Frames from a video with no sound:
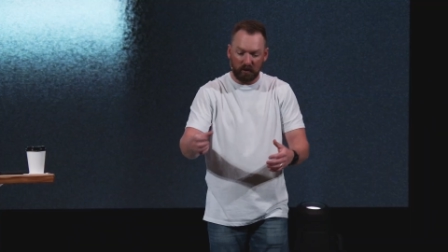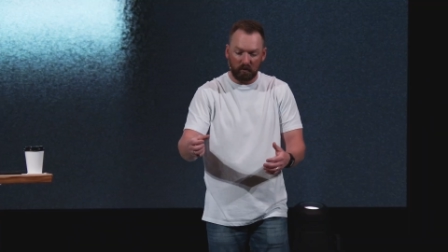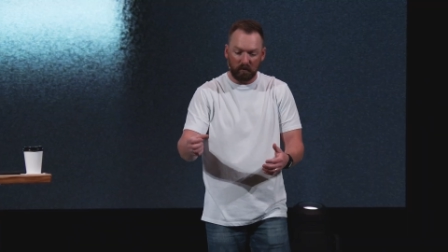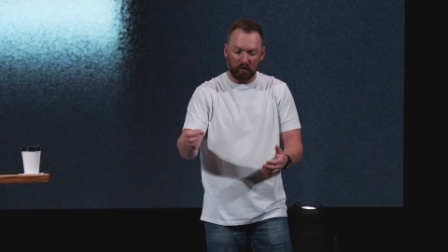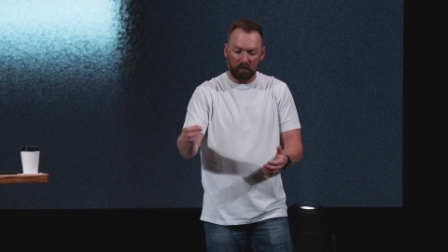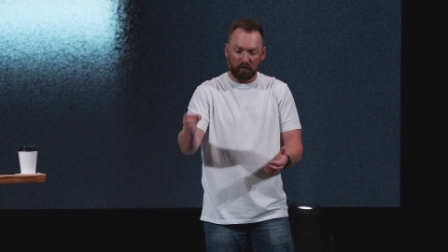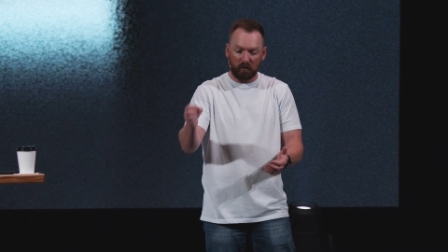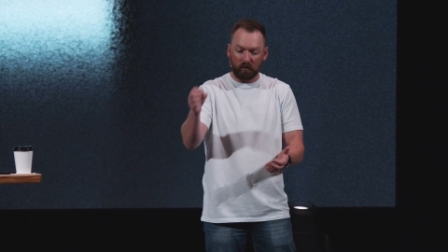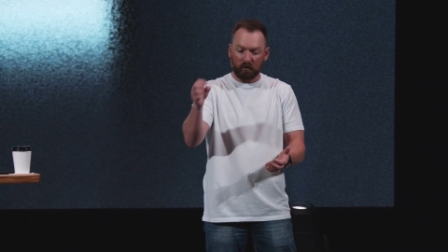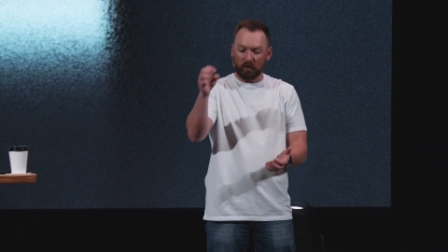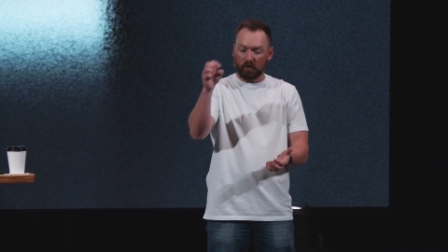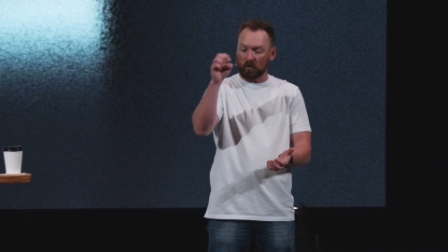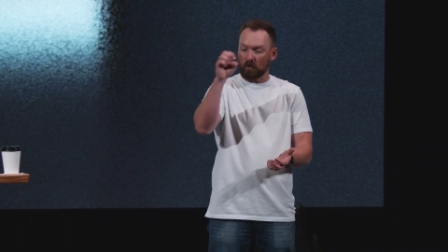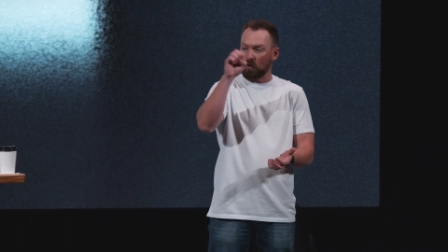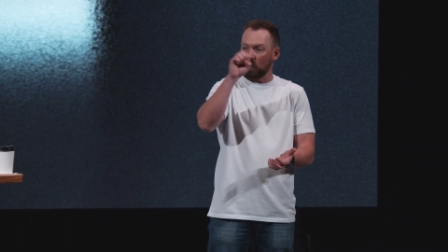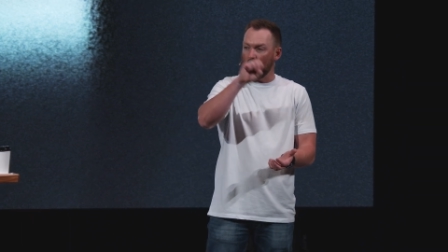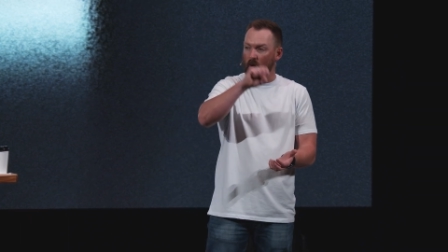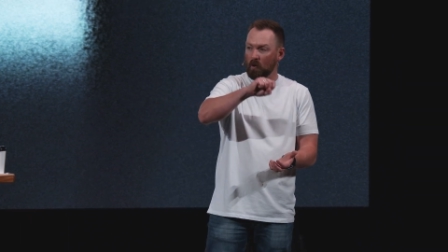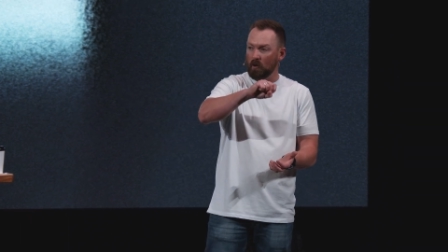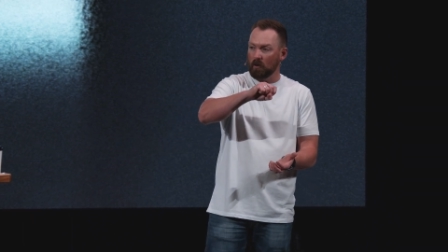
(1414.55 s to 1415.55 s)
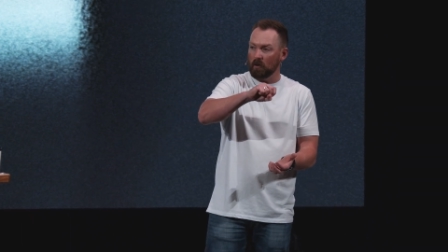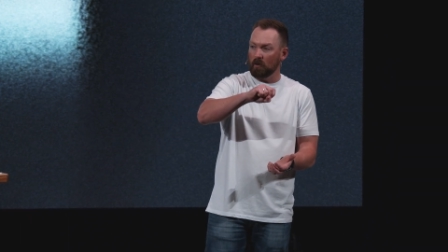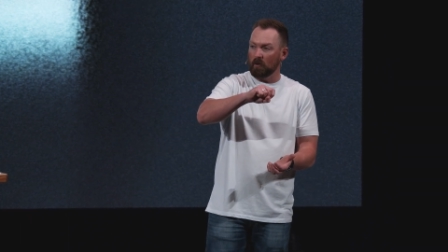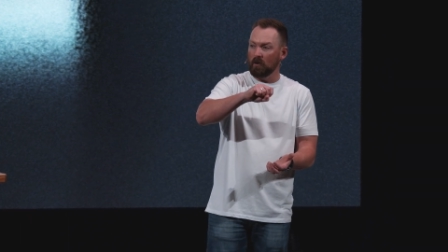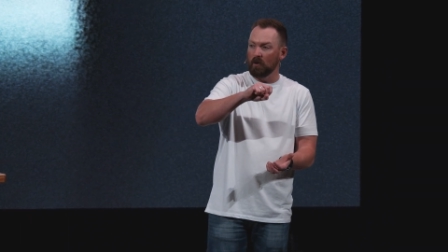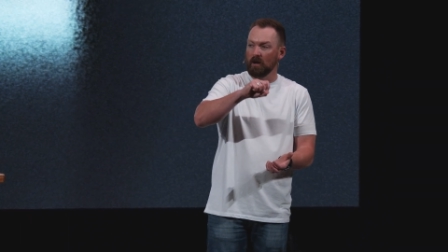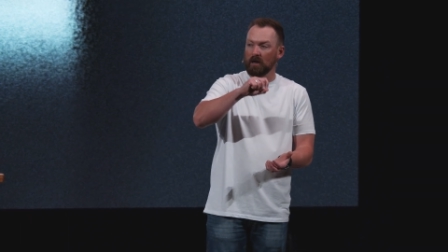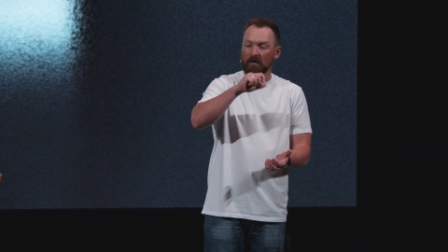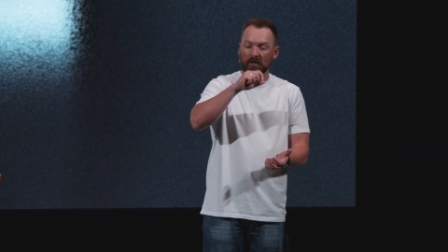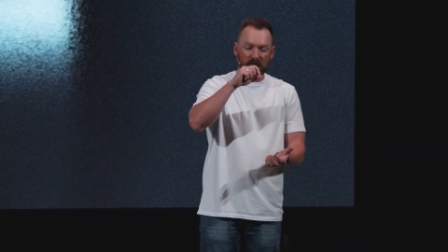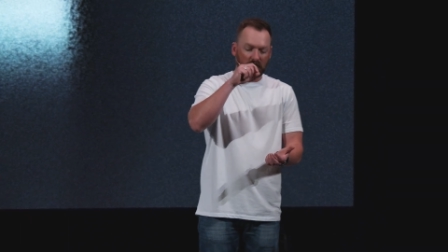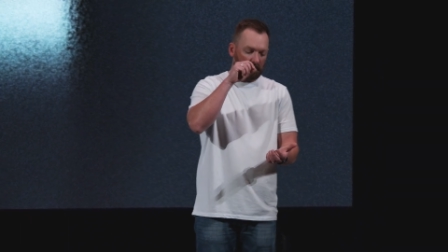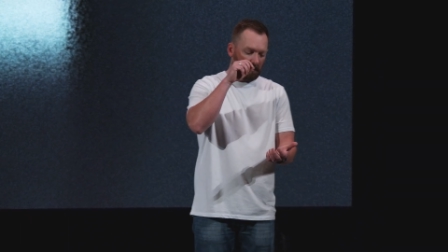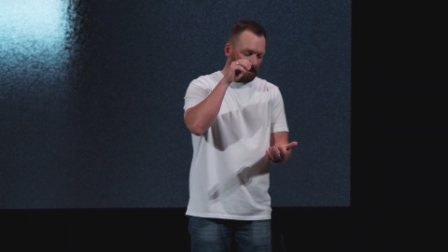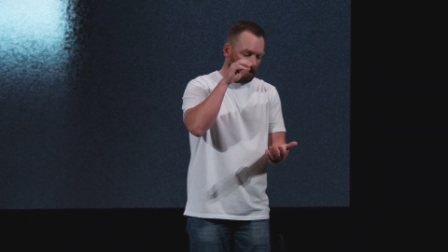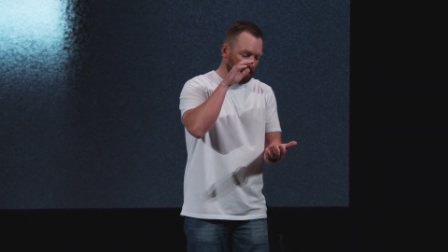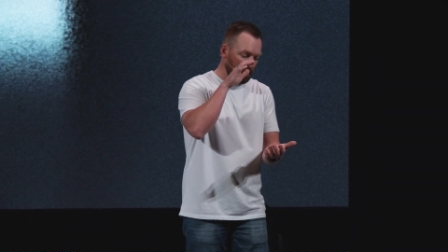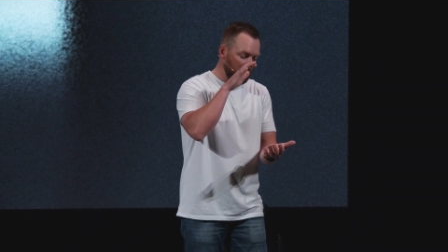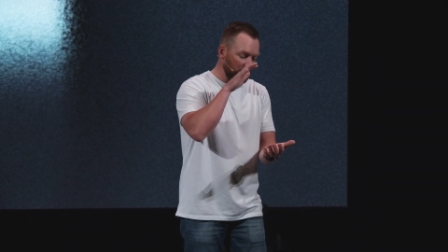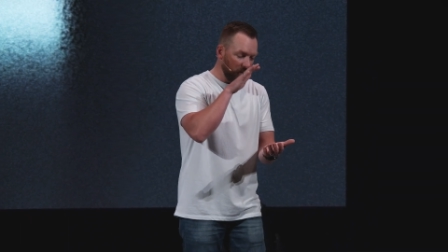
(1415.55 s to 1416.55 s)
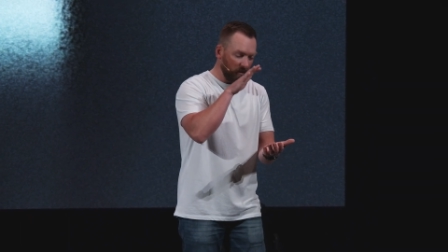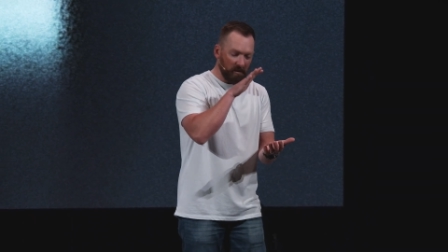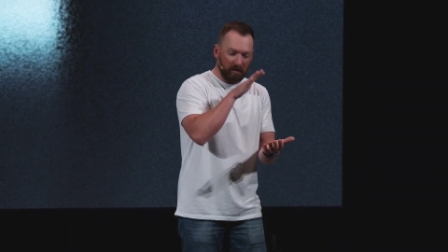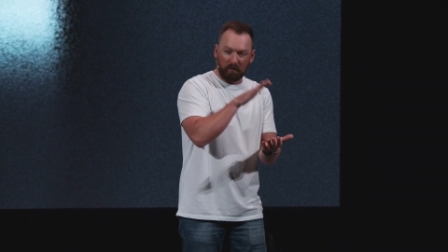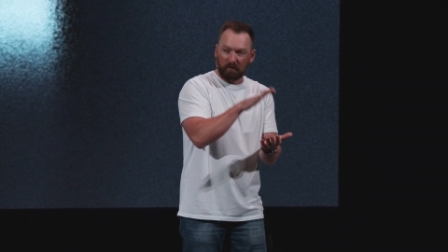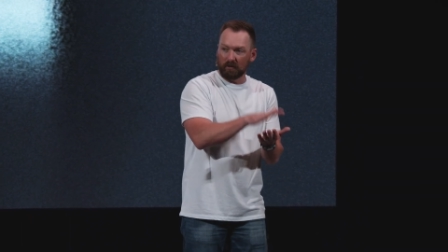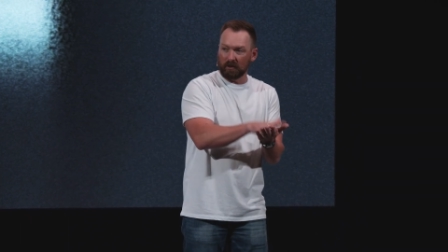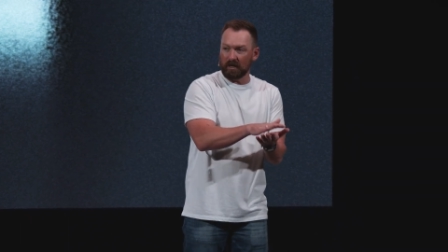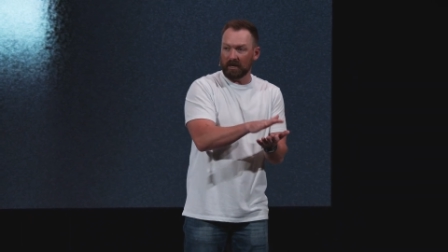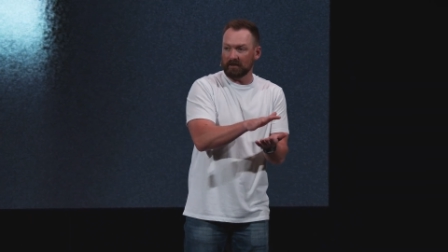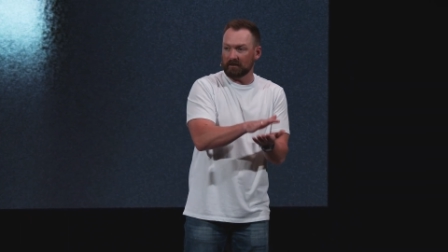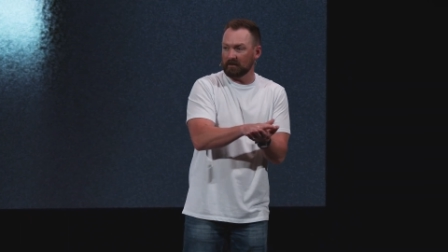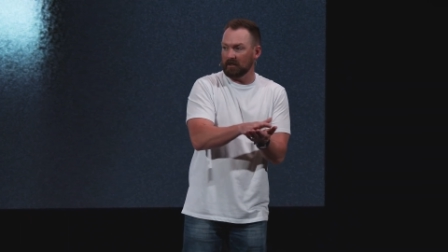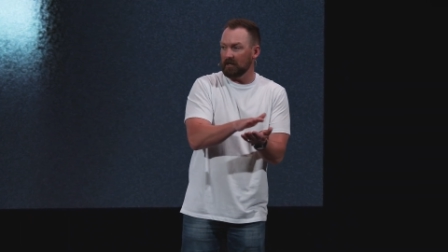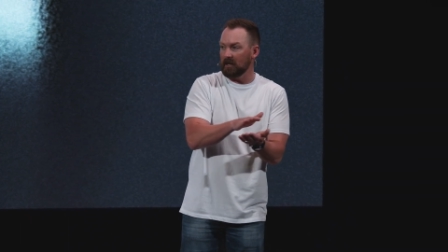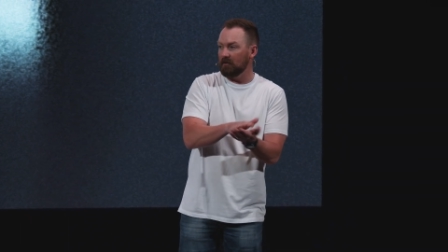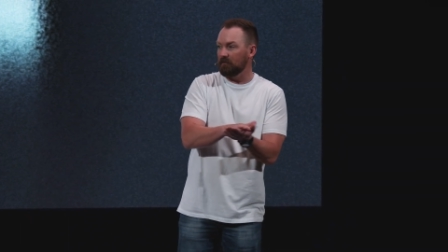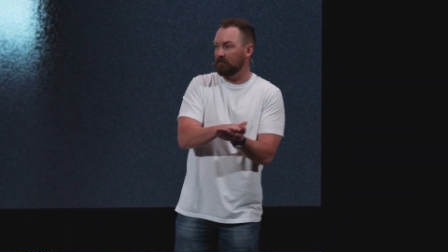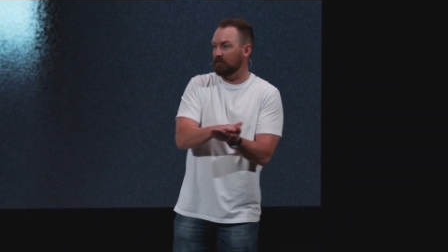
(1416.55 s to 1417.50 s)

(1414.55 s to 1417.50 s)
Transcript: you would pour your oil so that the blessing that